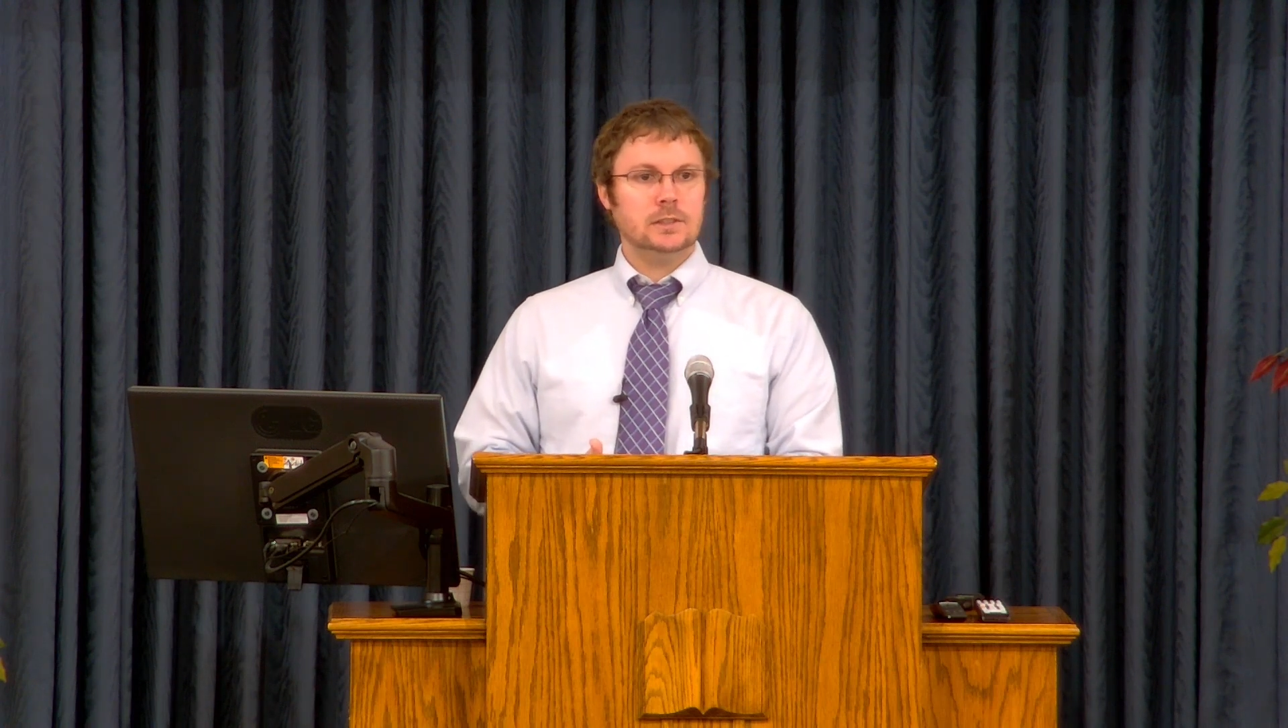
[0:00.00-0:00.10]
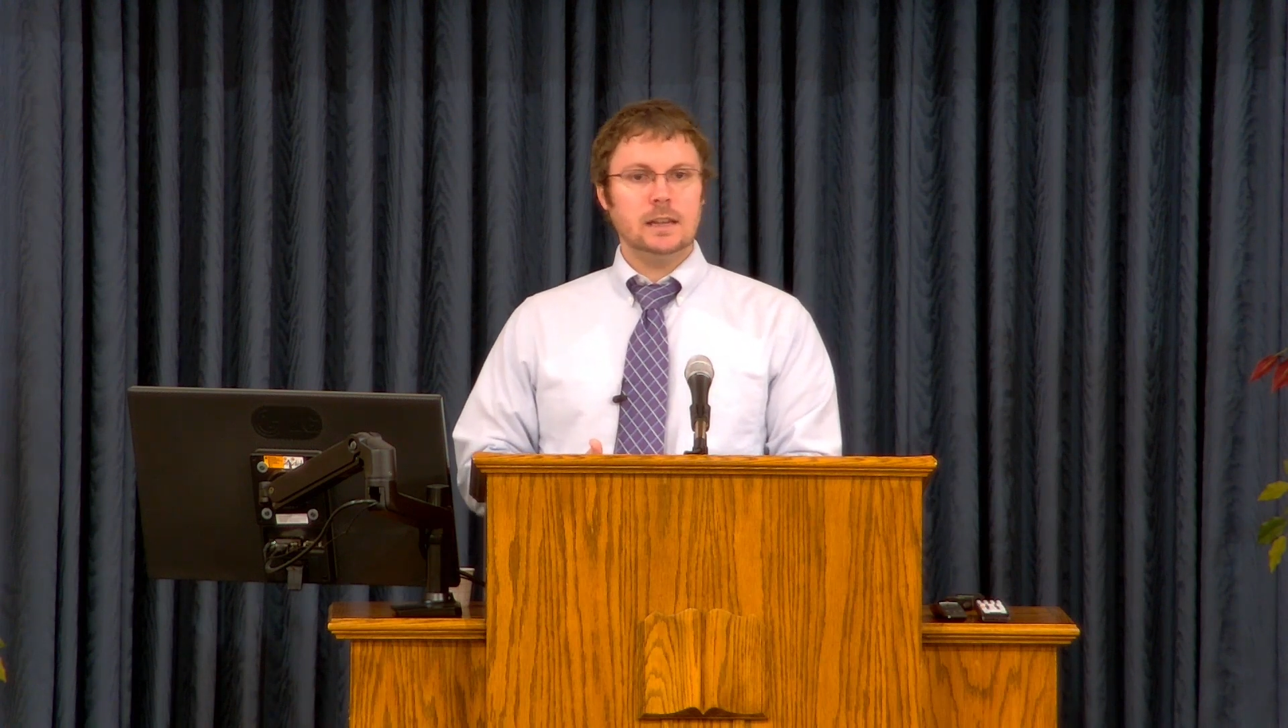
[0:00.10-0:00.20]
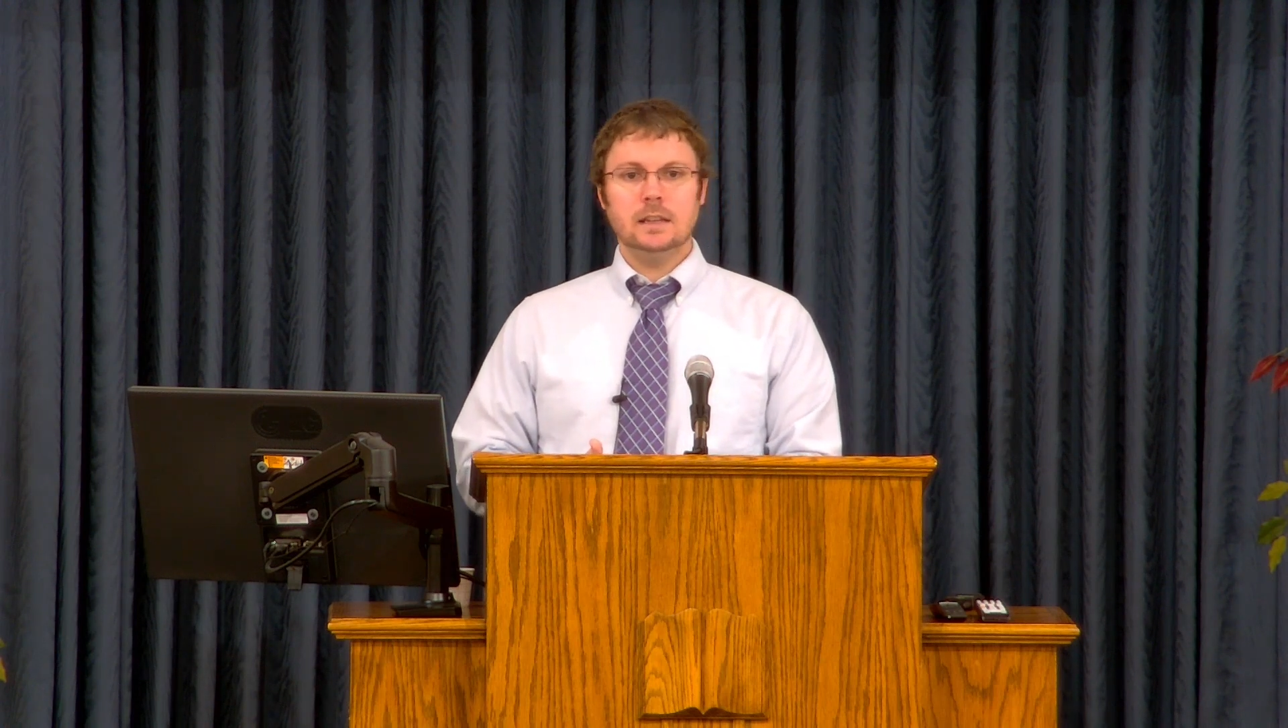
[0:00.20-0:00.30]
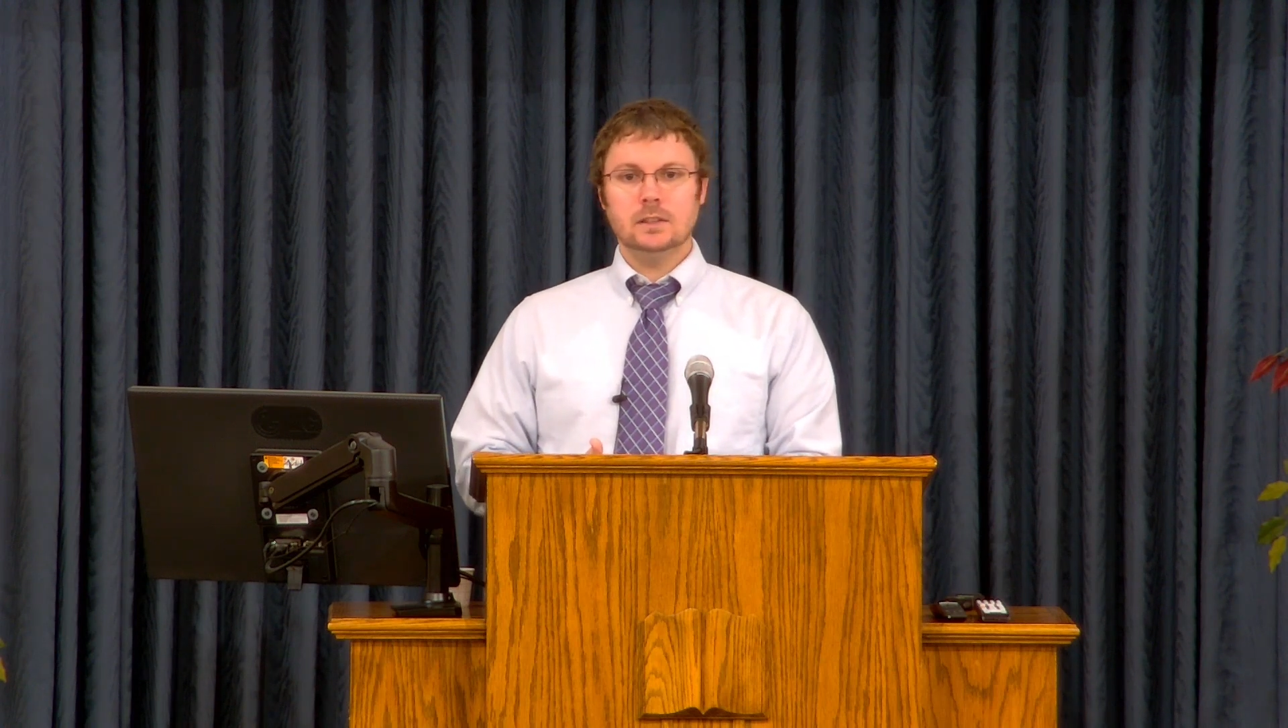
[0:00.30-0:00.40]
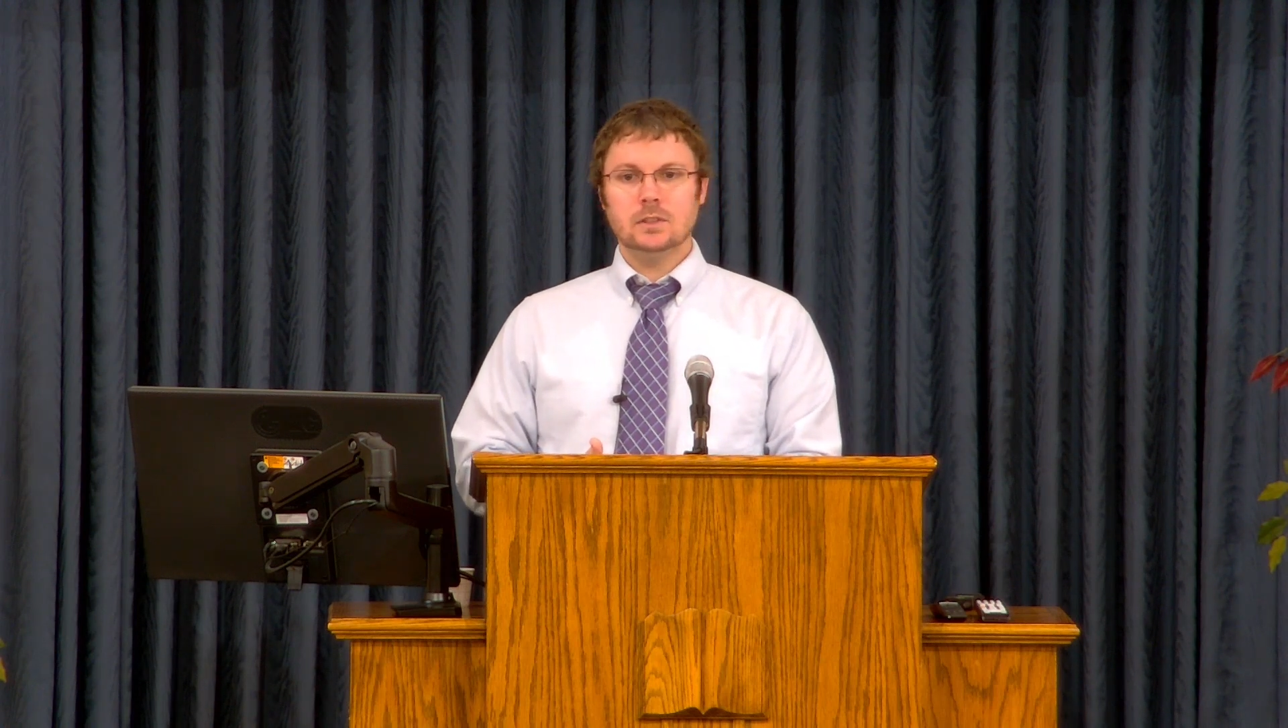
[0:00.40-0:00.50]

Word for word: Satan's